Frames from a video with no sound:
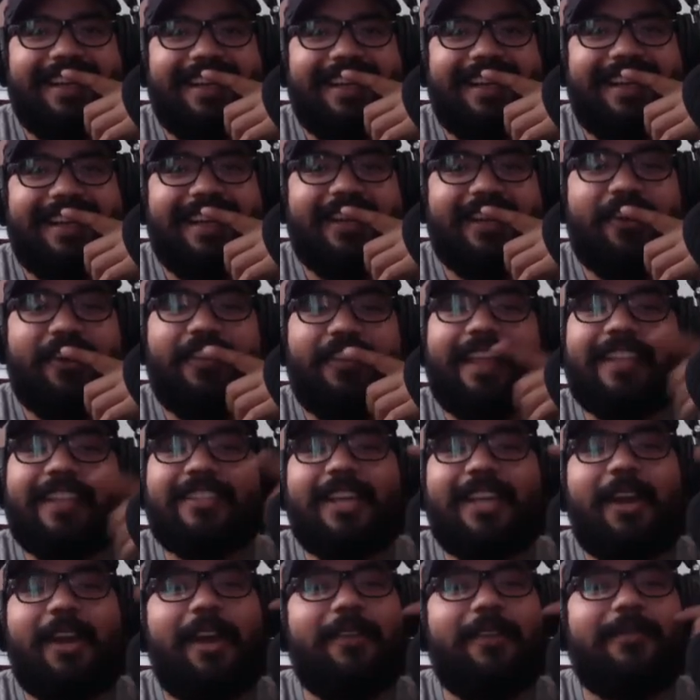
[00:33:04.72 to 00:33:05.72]
I know, that's
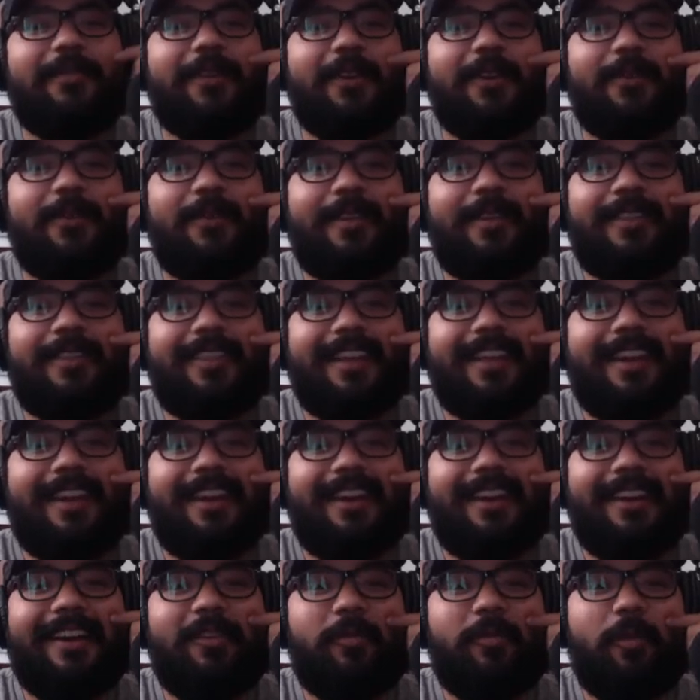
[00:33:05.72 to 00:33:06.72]
how I feel with
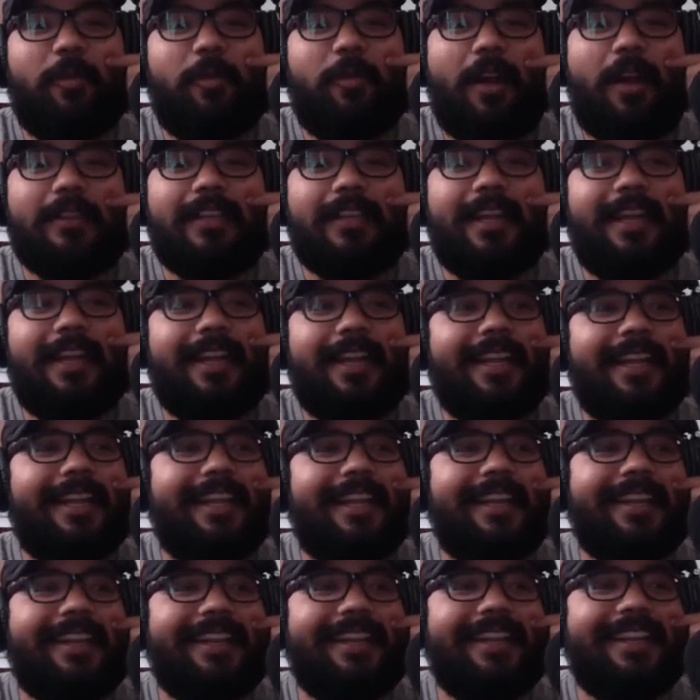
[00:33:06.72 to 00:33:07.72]
walnut
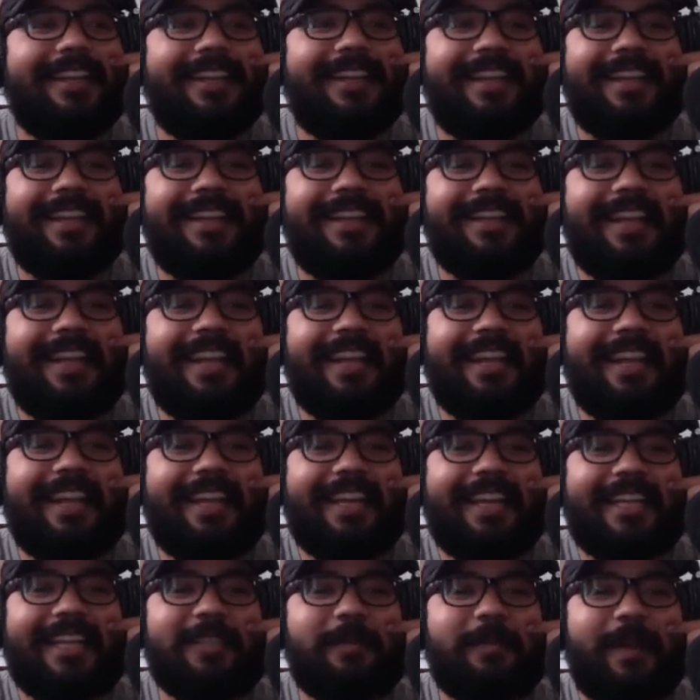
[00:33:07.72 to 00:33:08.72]
and
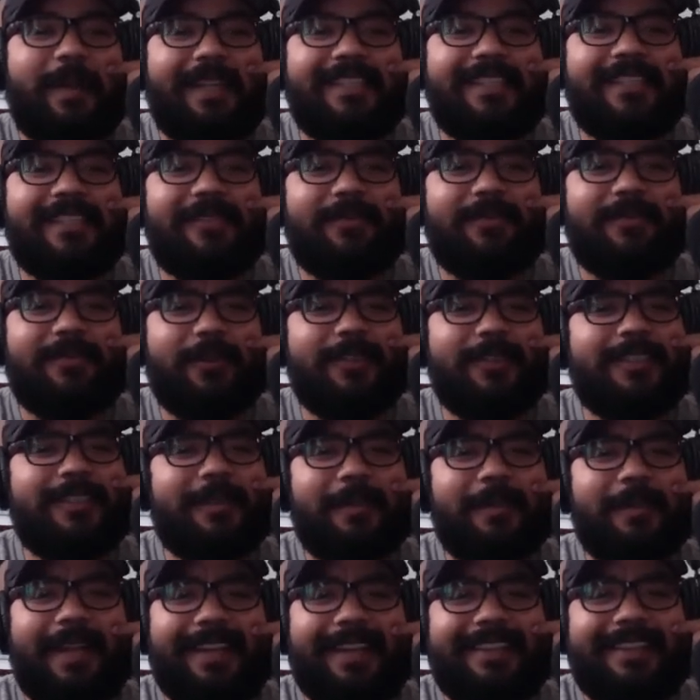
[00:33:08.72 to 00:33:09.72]
like expensive woods.
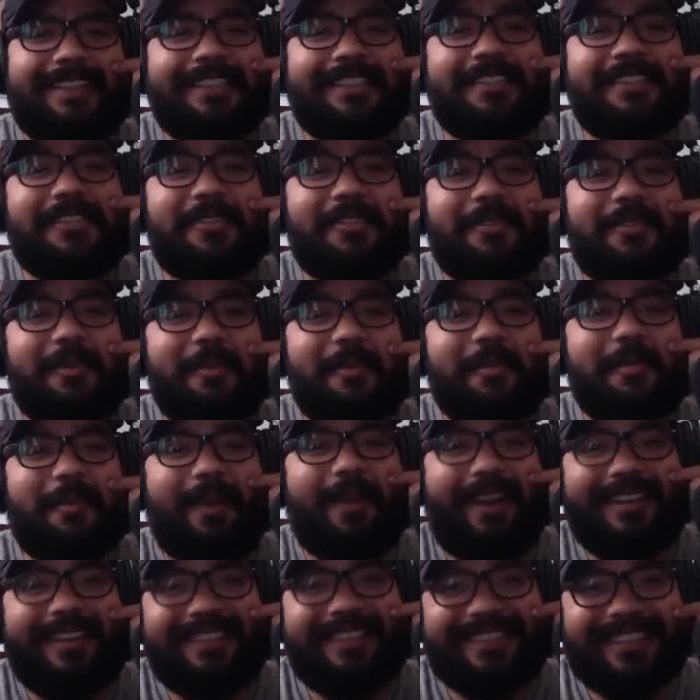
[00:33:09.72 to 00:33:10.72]
I'm like, this is so
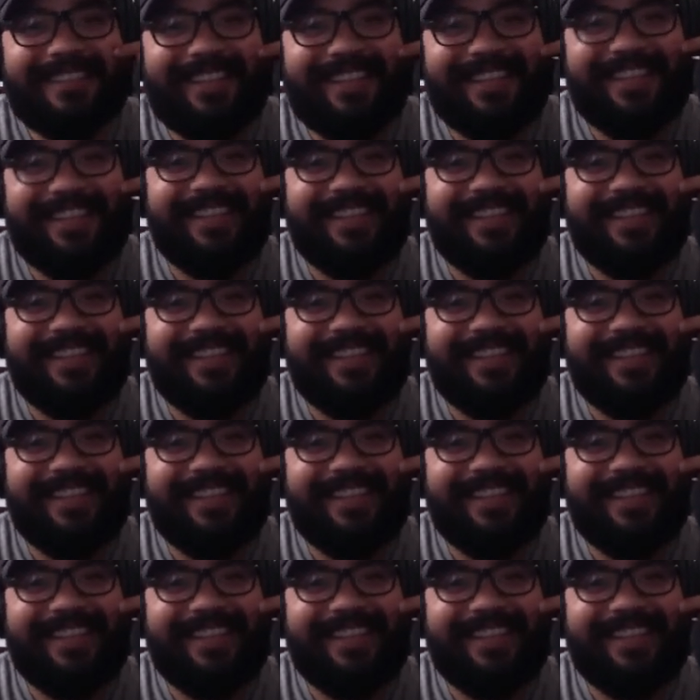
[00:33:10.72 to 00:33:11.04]
pricey.